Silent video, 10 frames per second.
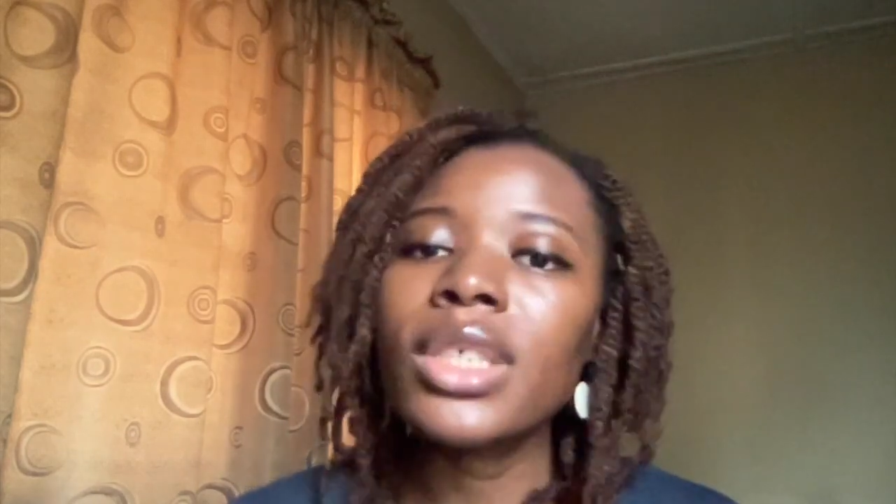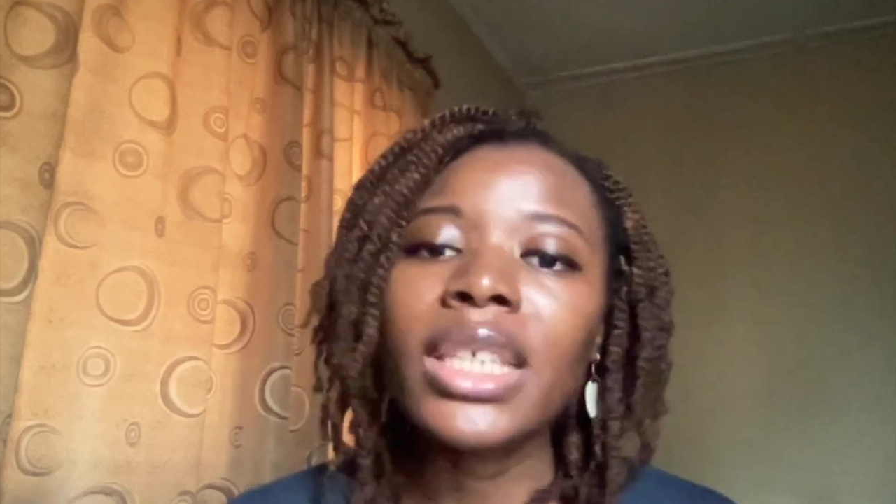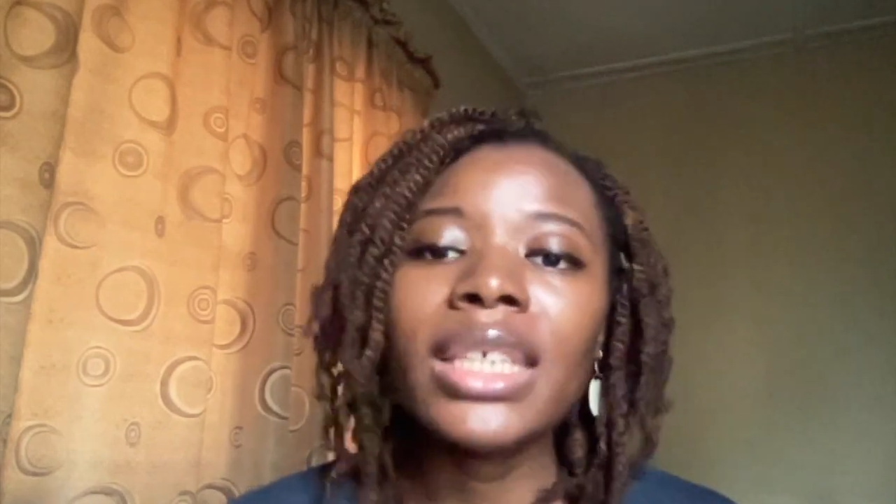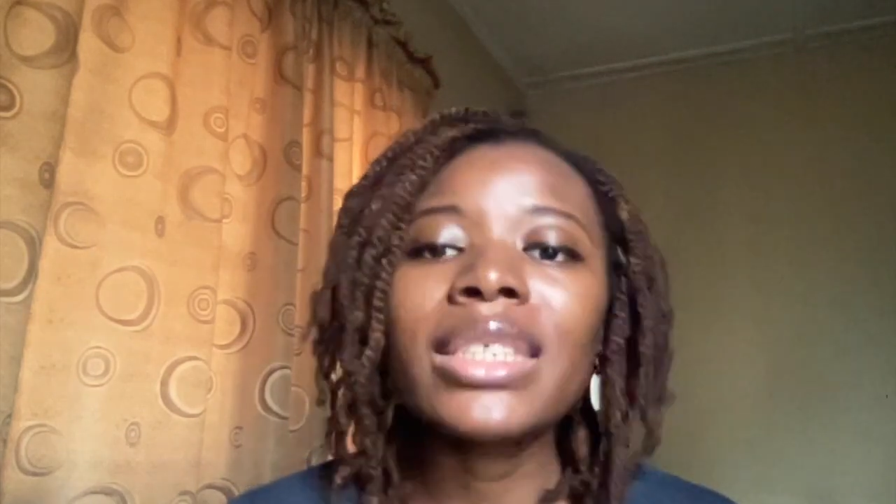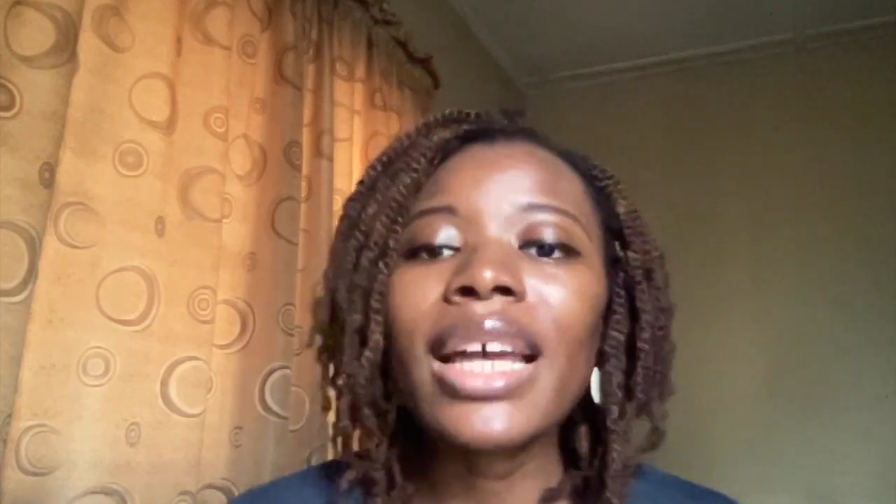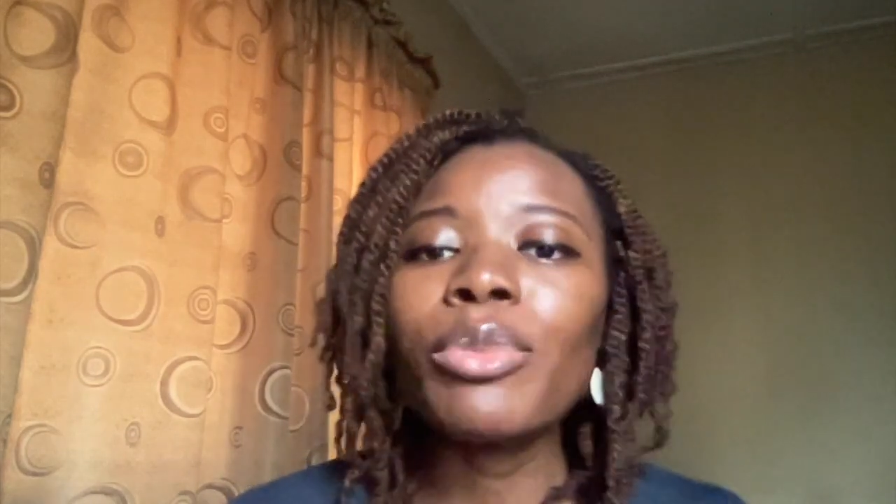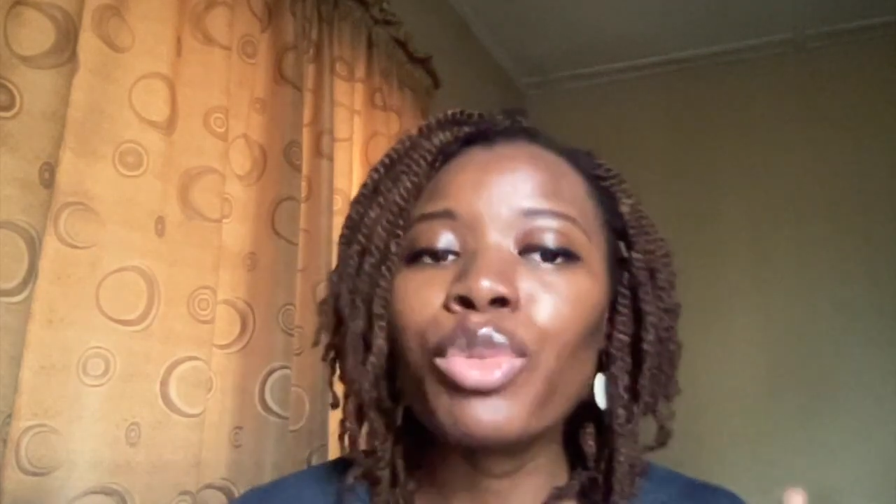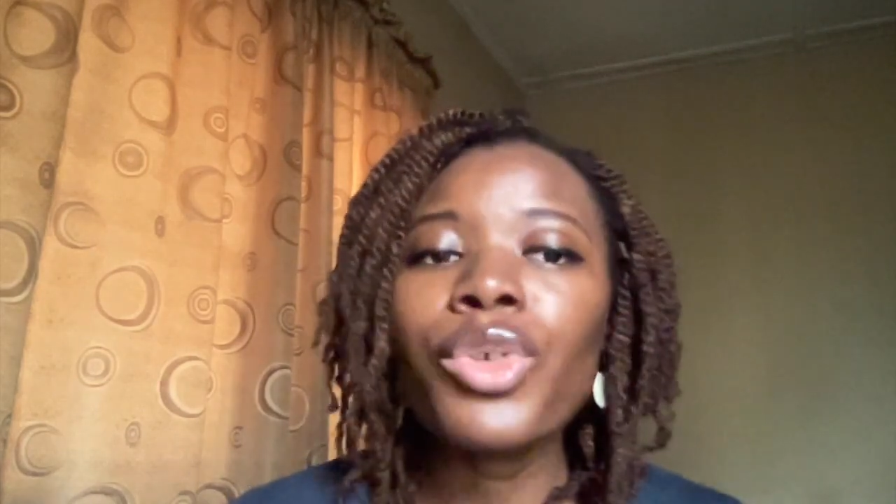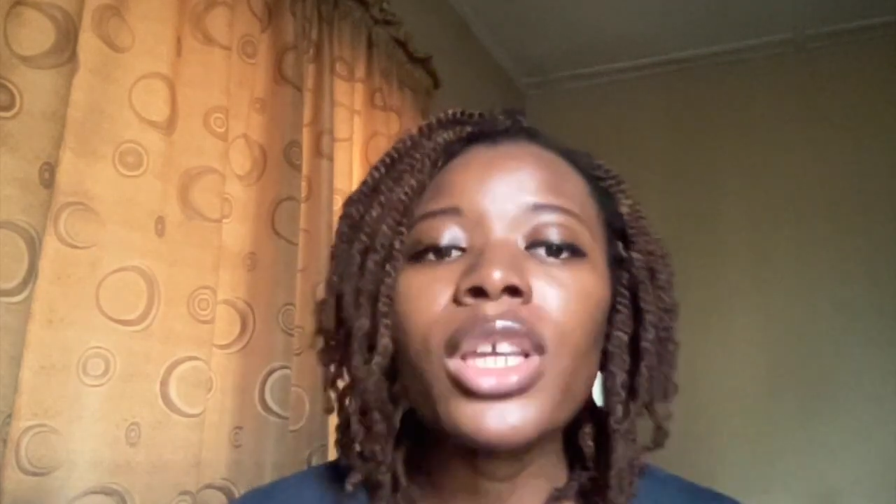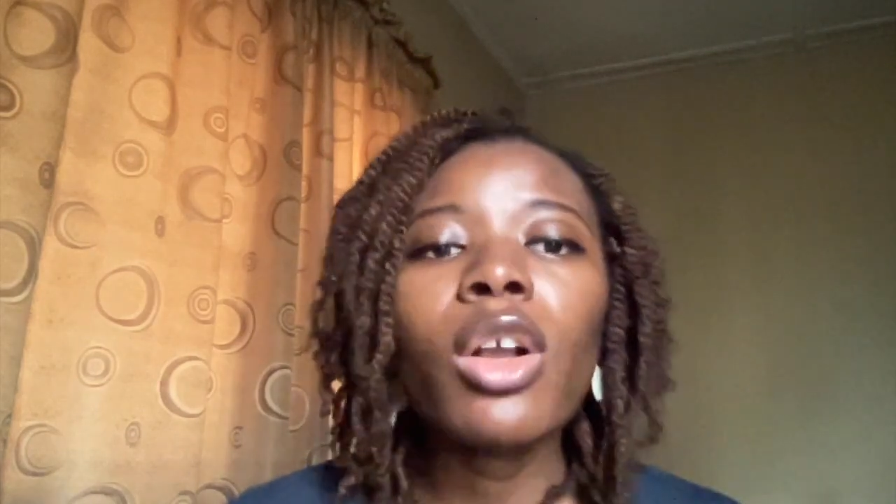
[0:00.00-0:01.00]
to kickstart
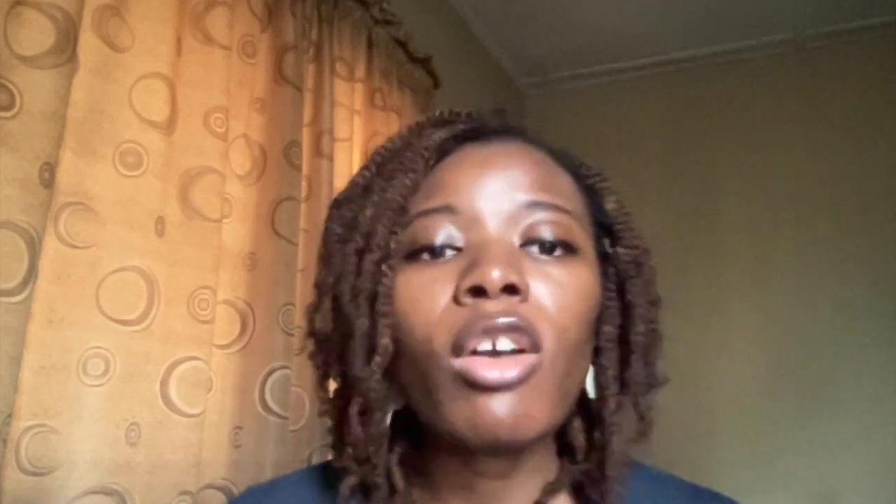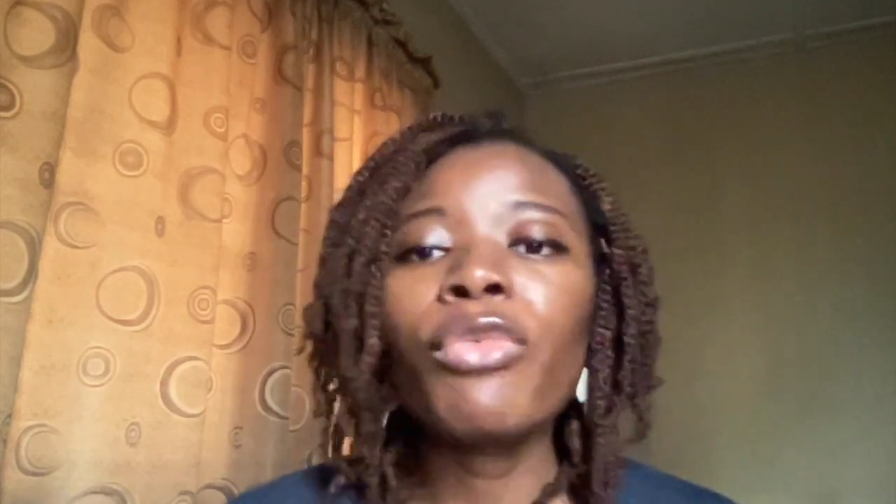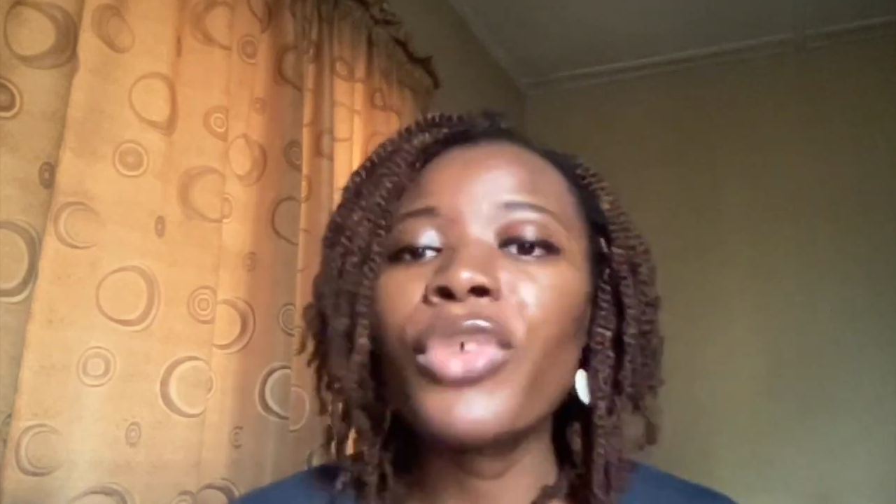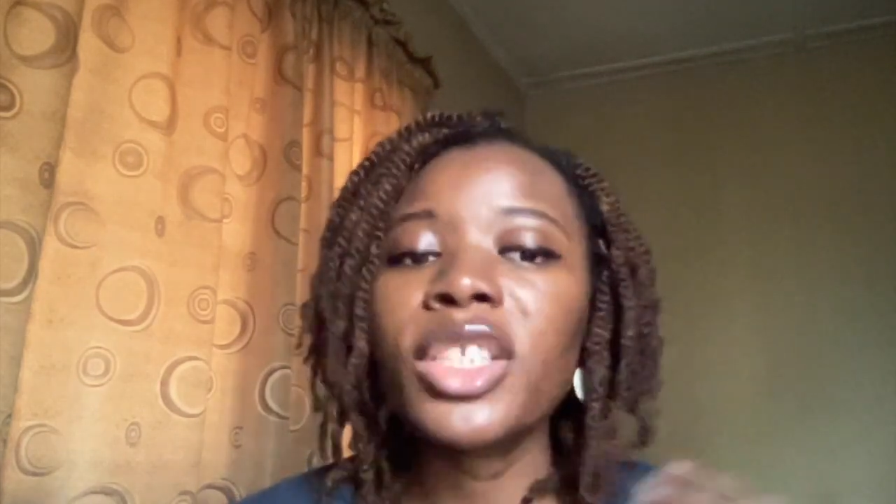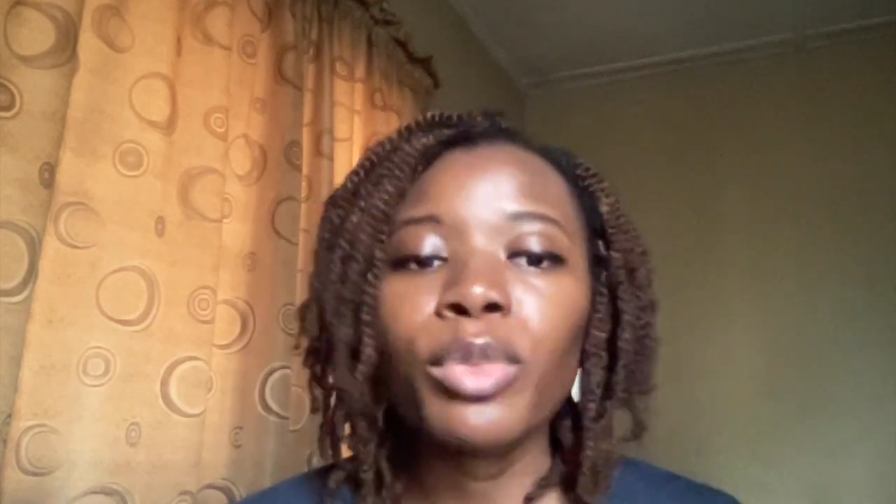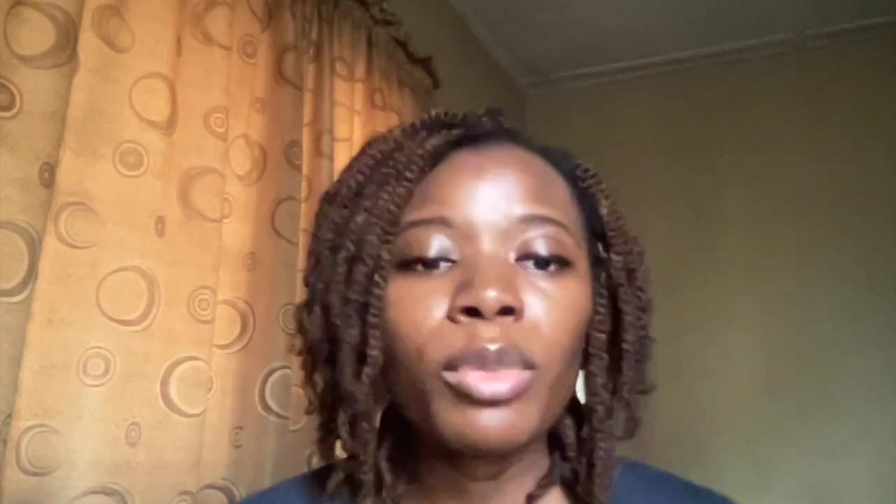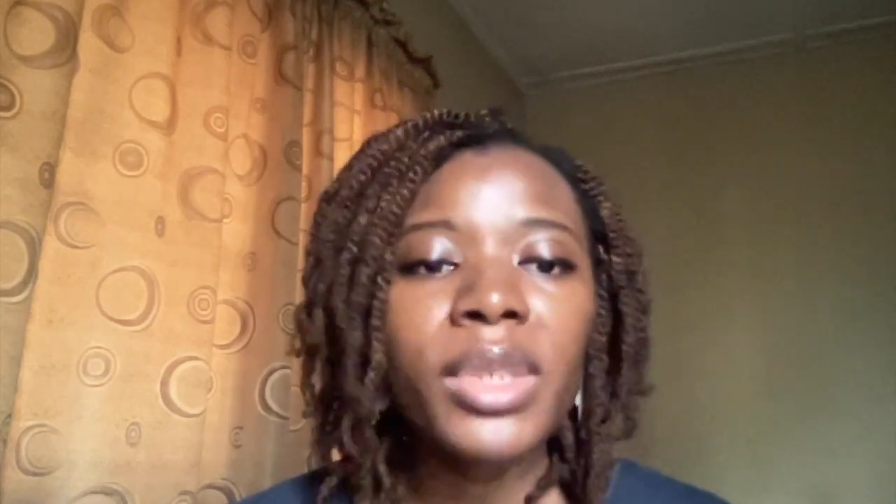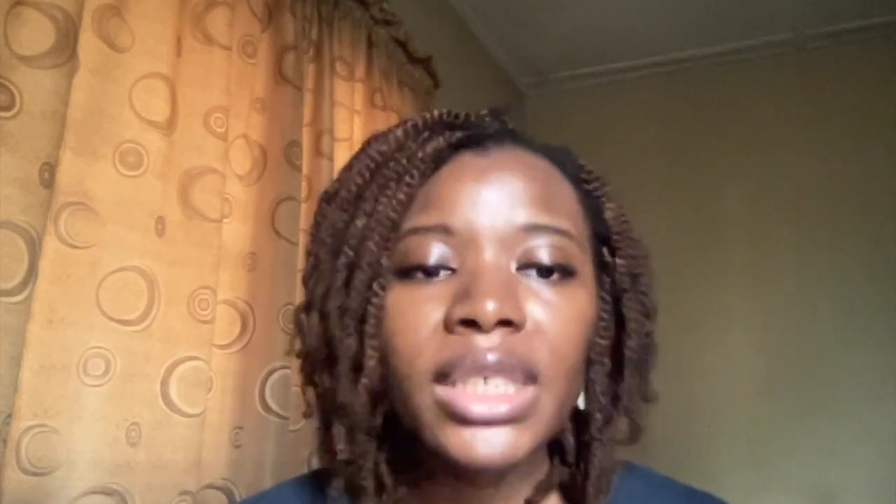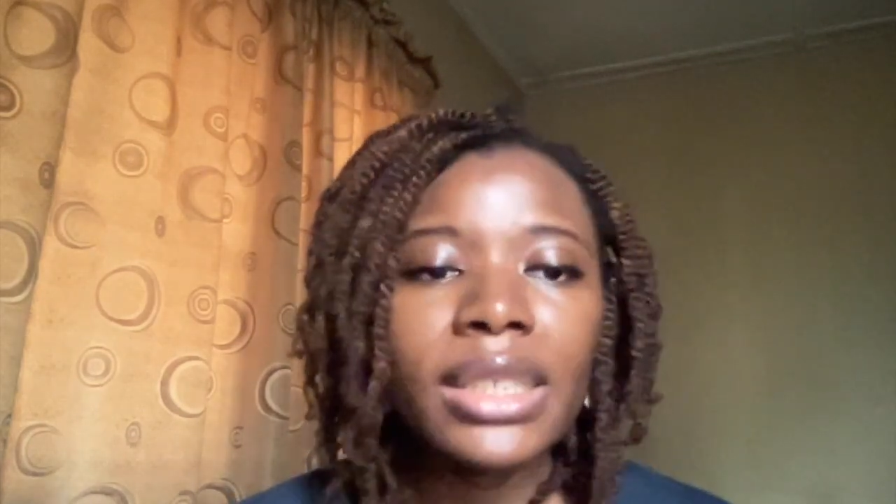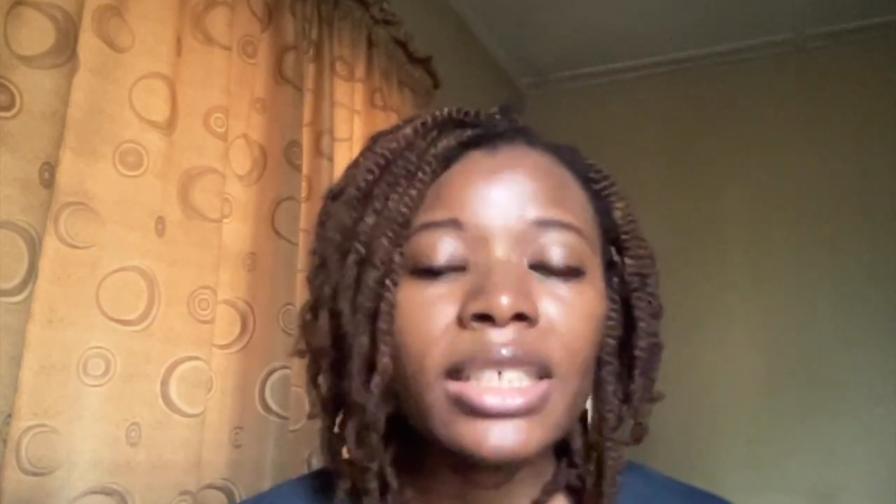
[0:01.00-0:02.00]
pre-conference
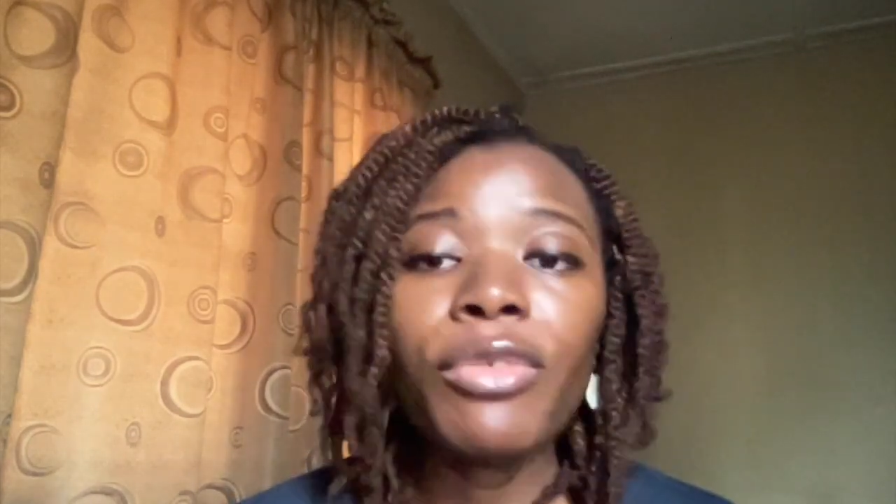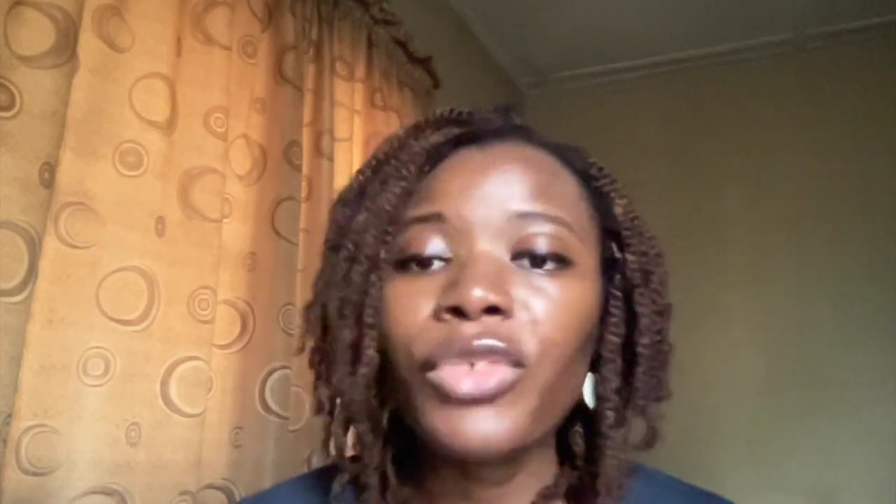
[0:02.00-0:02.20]
publicity.